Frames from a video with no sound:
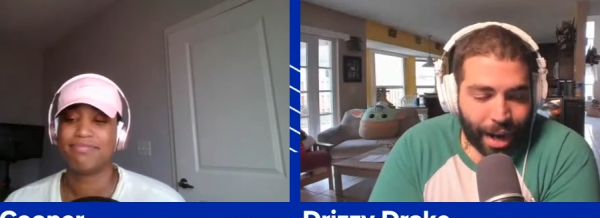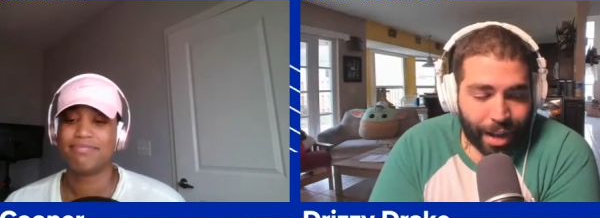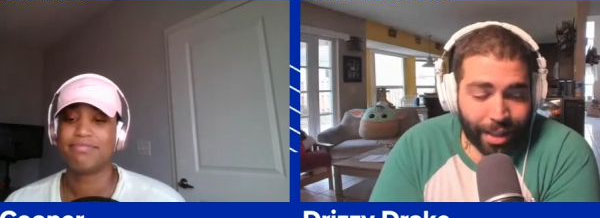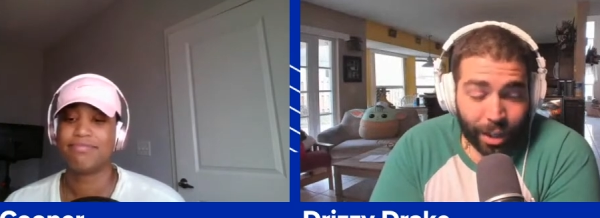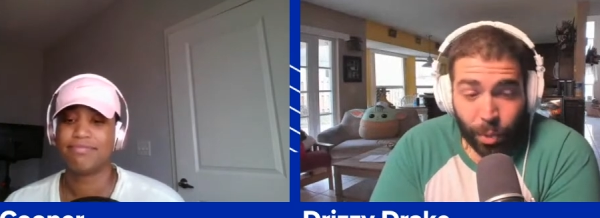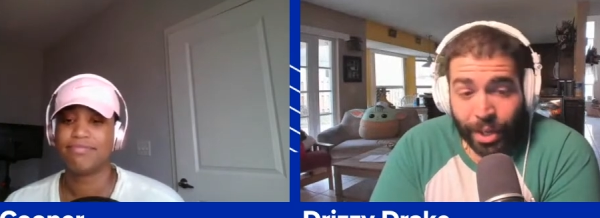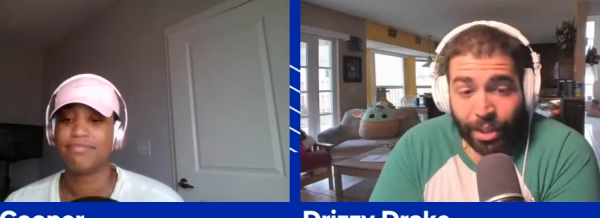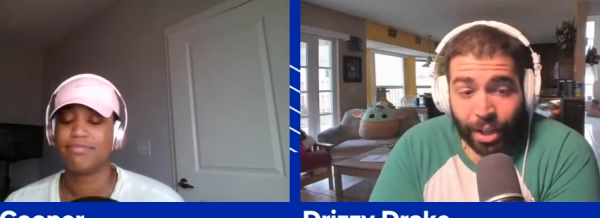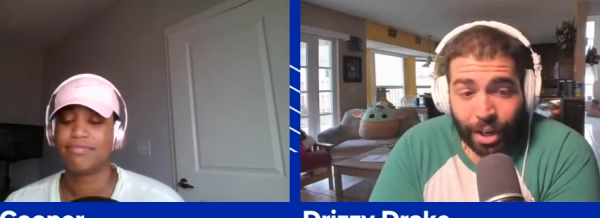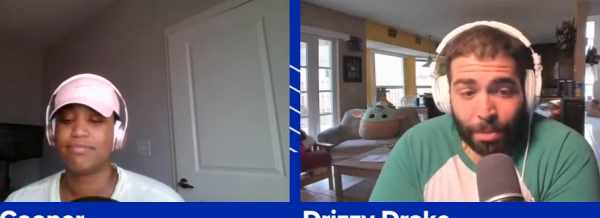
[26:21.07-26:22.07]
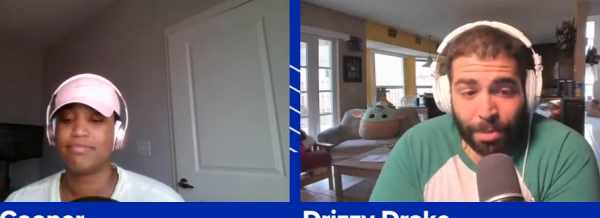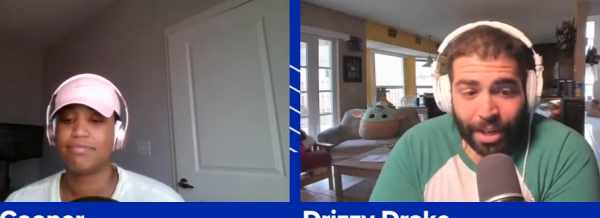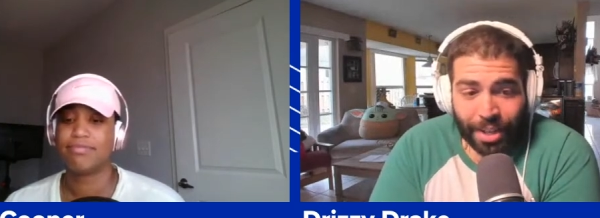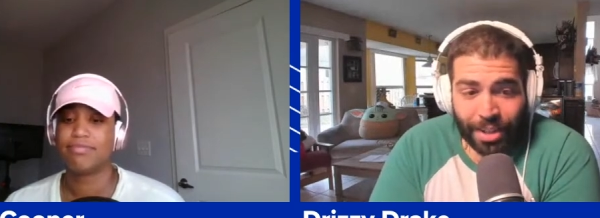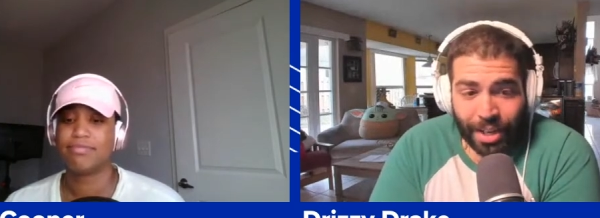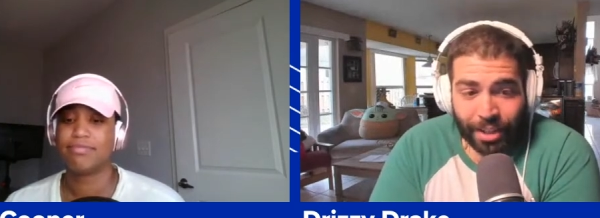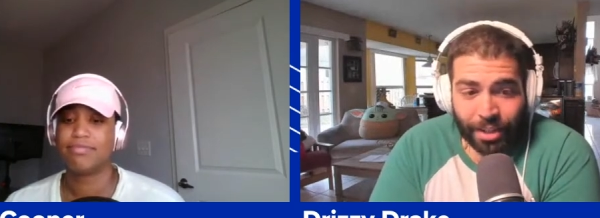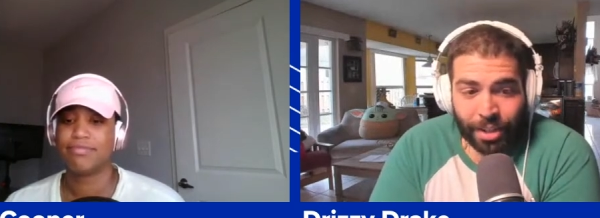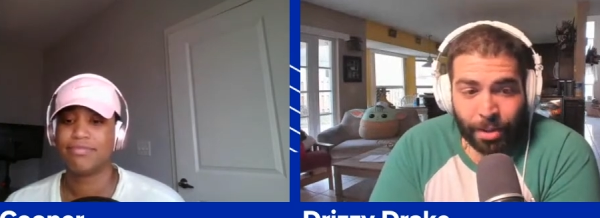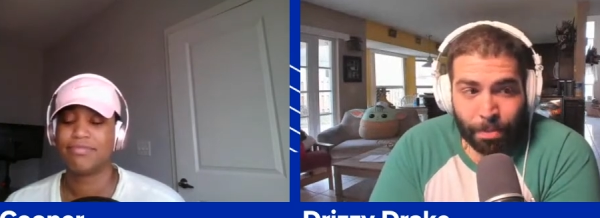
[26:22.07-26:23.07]
Speaker 1: I liked Wake a lot, but I think
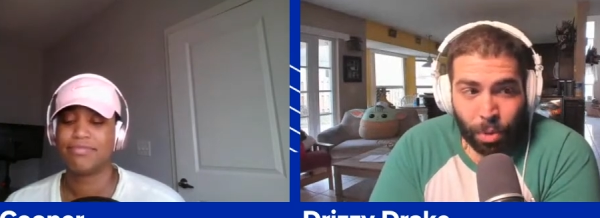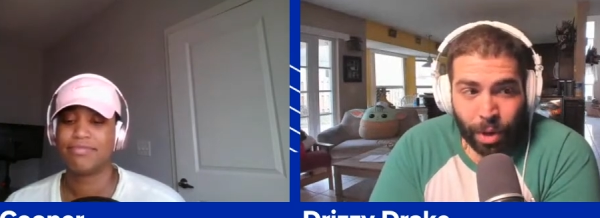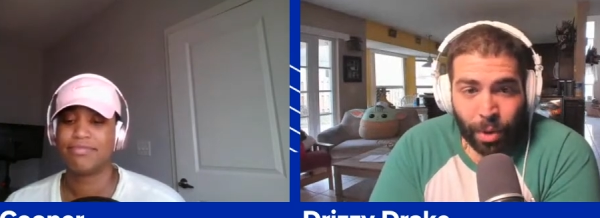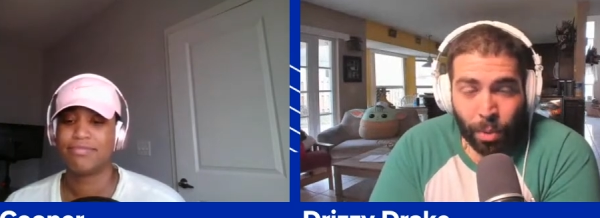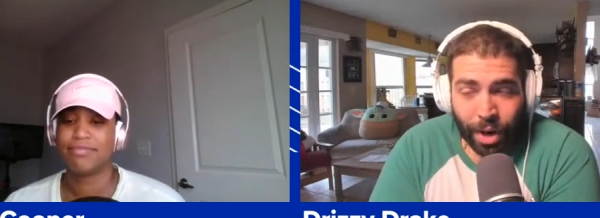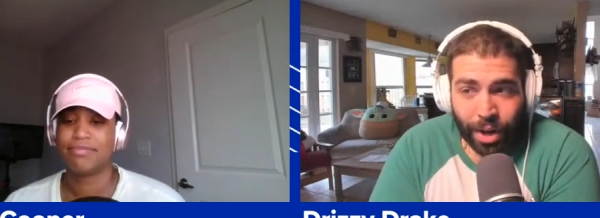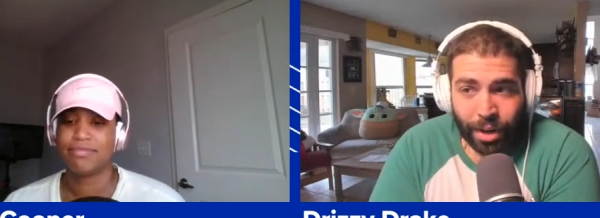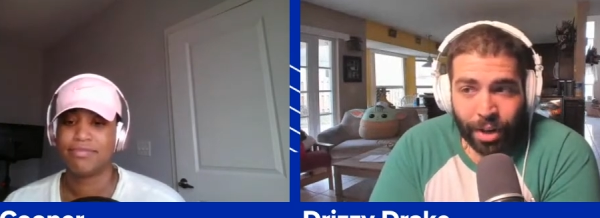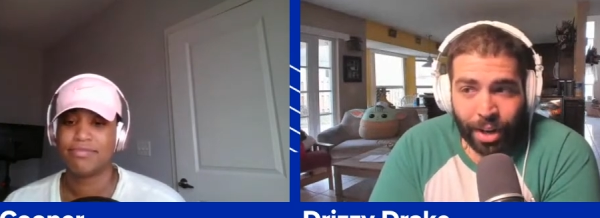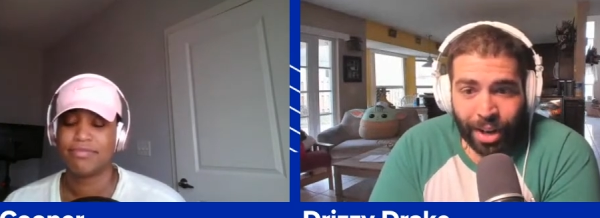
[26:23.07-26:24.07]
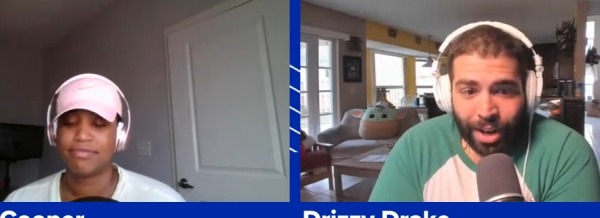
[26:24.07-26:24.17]
this is the point where